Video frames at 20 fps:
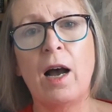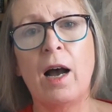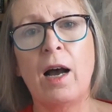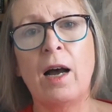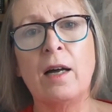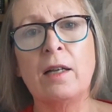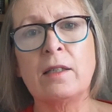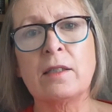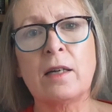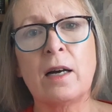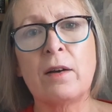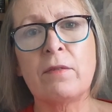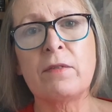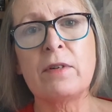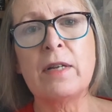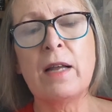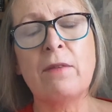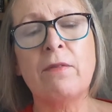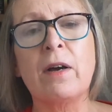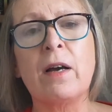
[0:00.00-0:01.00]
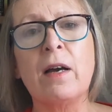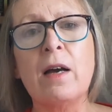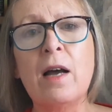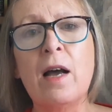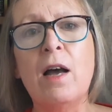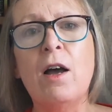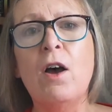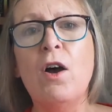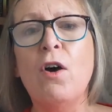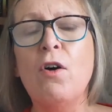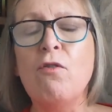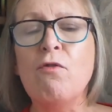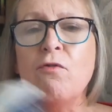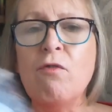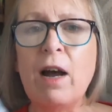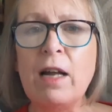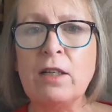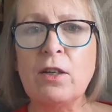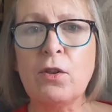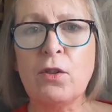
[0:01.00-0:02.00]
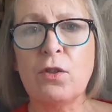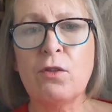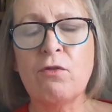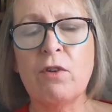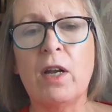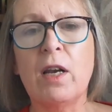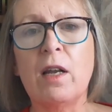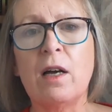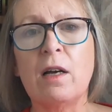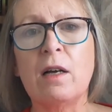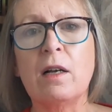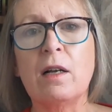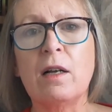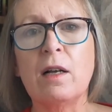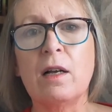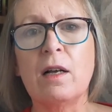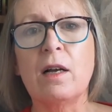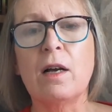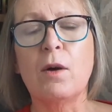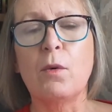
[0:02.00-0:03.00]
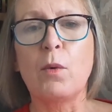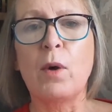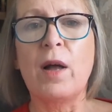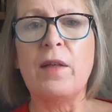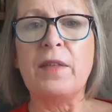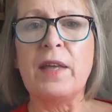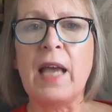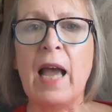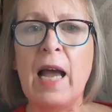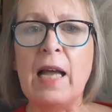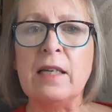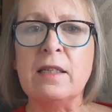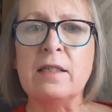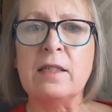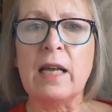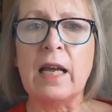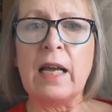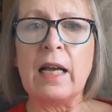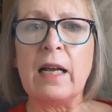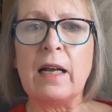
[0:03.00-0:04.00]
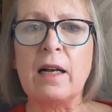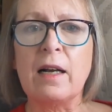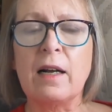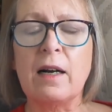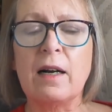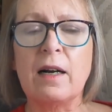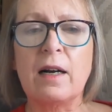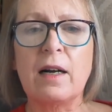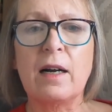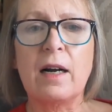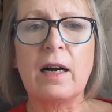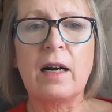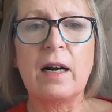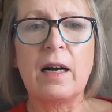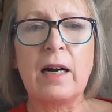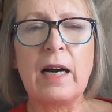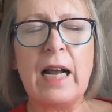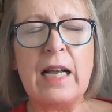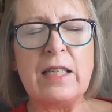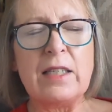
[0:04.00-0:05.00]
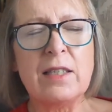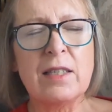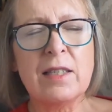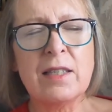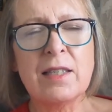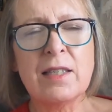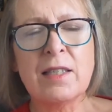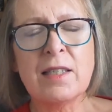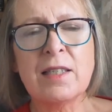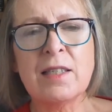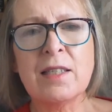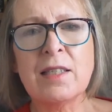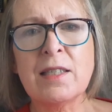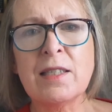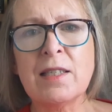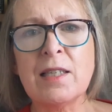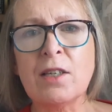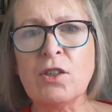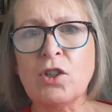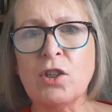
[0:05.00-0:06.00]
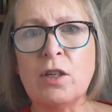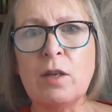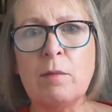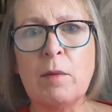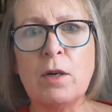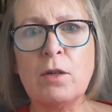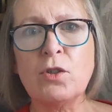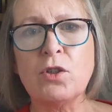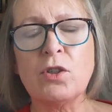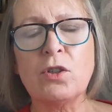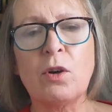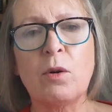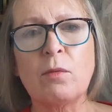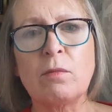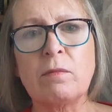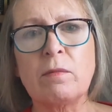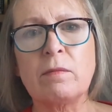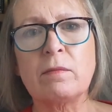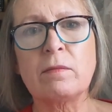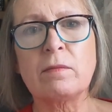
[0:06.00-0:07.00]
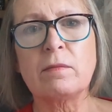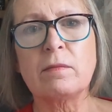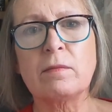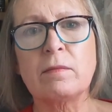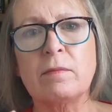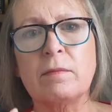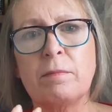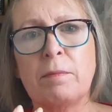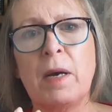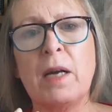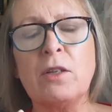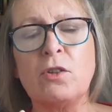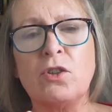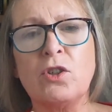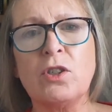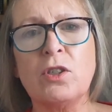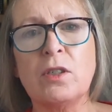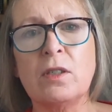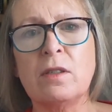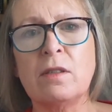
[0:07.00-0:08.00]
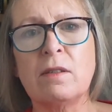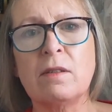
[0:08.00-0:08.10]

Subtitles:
And I've never read a thriller where the ending is such an emotional punch.